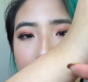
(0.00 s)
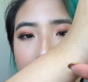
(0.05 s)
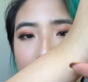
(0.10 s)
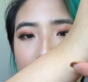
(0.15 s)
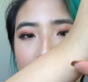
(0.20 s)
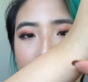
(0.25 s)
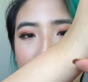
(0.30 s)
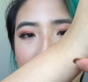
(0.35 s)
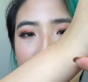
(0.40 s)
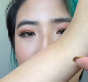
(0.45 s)

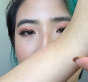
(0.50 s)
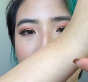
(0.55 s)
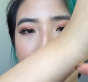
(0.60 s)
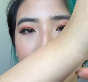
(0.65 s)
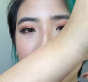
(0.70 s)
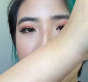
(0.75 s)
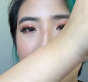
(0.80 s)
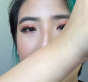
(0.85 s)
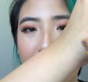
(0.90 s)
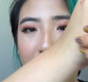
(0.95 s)
Show them your
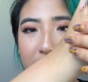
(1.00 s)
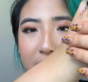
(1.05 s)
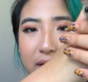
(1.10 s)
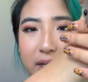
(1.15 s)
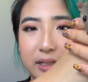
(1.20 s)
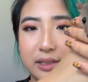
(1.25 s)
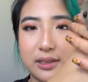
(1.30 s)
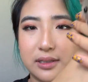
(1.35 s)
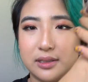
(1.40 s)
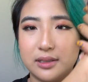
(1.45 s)

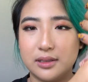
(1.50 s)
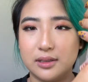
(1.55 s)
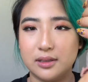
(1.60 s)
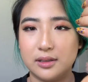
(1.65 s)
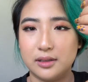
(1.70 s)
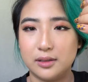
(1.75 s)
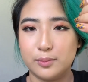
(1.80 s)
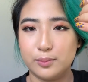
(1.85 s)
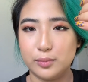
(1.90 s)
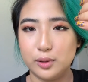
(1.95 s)
blueberries.
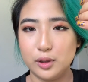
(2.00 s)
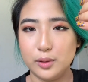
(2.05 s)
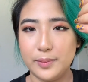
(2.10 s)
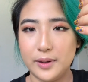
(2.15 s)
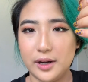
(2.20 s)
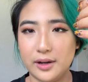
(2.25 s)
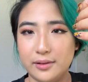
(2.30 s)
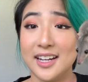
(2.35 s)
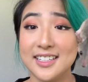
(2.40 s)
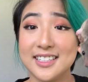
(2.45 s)

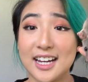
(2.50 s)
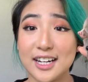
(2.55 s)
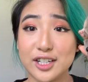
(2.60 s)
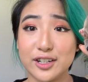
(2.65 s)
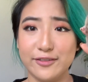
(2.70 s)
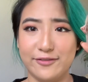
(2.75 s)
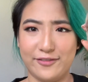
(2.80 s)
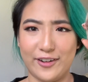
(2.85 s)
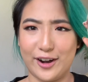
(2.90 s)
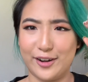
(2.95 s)
Blueberries. He's
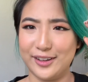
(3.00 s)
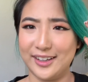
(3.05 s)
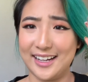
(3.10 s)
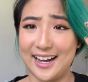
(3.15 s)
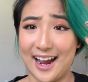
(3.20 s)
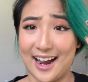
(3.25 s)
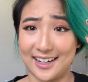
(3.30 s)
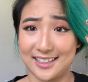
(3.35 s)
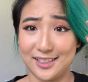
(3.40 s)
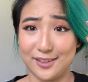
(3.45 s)
actually fairly
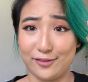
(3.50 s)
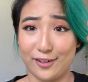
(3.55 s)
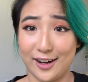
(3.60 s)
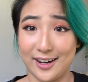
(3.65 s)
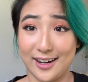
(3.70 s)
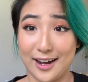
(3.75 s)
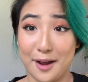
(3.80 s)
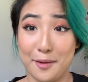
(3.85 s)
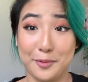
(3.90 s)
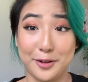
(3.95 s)
active
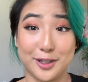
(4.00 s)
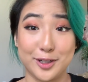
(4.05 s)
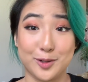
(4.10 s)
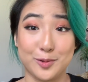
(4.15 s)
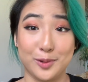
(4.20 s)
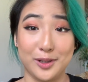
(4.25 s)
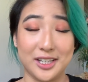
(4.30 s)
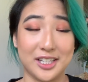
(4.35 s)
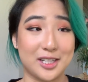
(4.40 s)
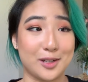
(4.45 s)
right now, which is
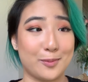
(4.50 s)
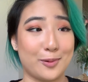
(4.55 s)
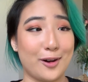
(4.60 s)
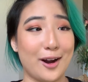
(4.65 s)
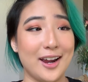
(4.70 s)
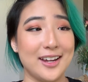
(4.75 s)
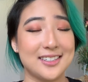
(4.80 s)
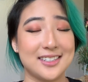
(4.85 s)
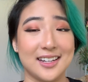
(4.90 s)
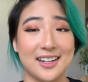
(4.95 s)
really
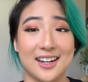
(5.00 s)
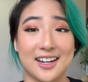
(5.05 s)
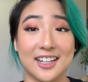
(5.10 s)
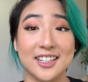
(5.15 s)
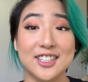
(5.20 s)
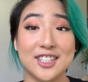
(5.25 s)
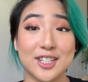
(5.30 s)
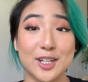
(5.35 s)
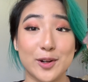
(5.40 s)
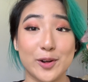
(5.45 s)
surprising
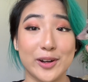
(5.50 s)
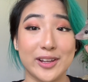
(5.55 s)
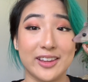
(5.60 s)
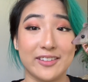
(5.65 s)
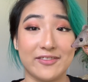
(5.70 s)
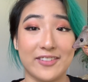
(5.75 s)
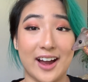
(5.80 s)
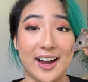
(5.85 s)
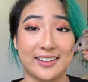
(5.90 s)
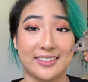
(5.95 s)
considering the
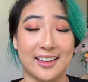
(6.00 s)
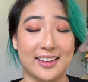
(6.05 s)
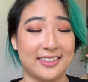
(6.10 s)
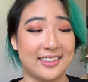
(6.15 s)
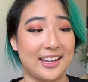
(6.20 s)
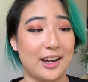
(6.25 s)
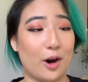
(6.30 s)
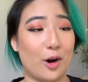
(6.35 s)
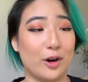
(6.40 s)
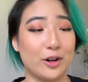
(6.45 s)
fact that
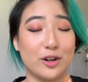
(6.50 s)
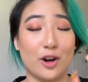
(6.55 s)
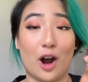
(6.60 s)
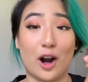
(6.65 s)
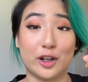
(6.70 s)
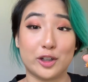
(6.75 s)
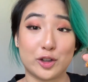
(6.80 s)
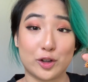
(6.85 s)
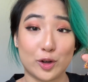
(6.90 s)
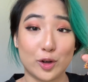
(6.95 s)
they are
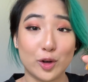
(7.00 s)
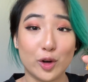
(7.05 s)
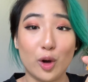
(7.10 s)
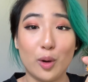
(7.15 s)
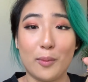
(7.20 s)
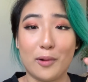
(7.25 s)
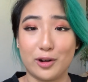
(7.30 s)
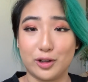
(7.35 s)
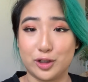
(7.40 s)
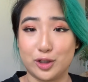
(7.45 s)

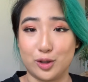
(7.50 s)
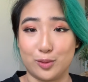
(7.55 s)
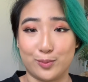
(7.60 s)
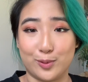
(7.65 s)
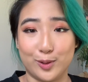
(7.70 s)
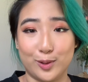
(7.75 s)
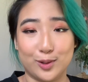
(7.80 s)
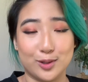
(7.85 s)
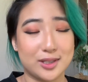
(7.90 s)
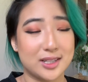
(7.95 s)
nocturnal
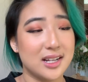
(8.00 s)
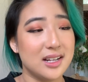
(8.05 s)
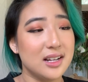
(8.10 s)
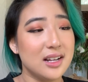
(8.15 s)
marsupials,